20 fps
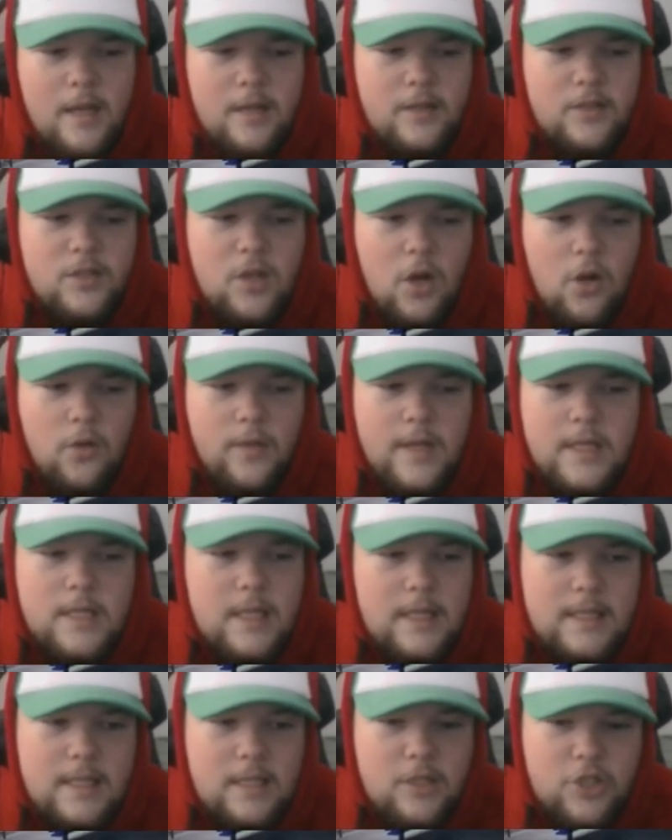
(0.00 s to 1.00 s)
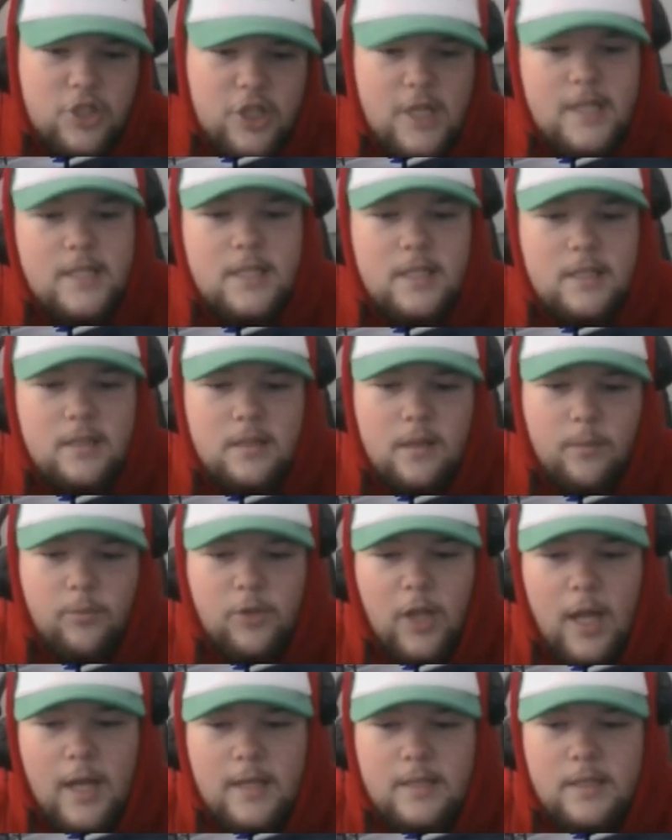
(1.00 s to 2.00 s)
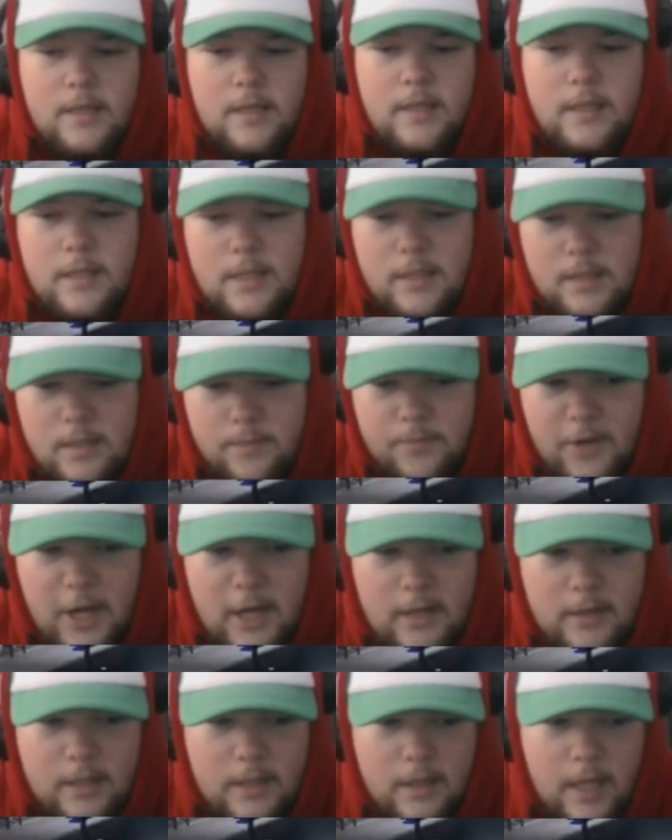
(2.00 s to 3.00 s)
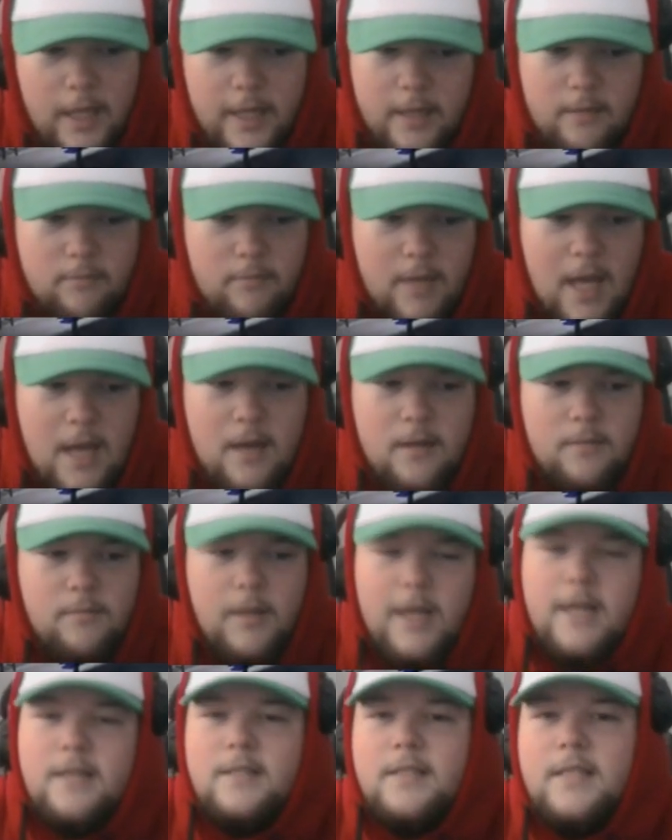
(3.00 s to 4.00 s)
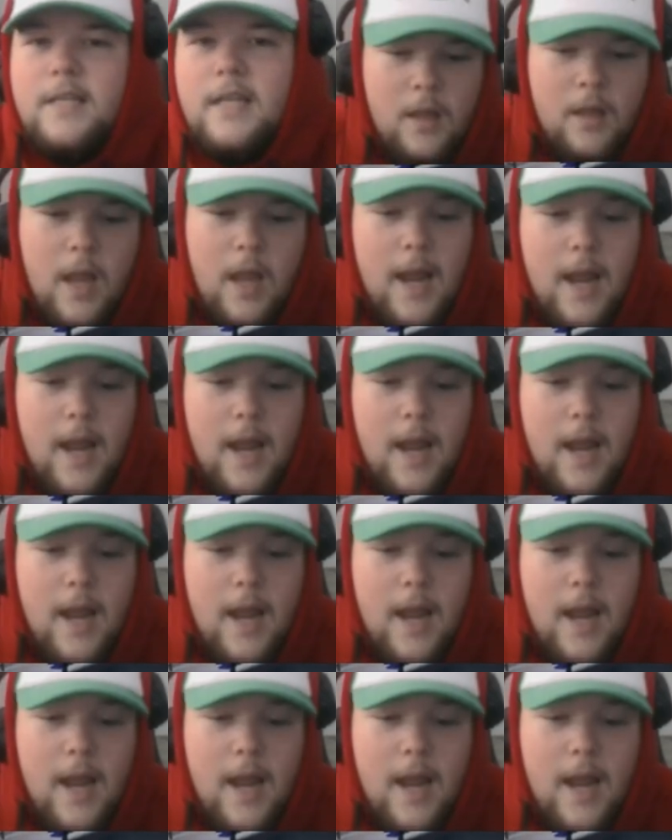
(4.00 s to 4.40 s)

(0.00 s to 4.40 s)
So this isn't just the plaza. This is apparently like kind of like a city.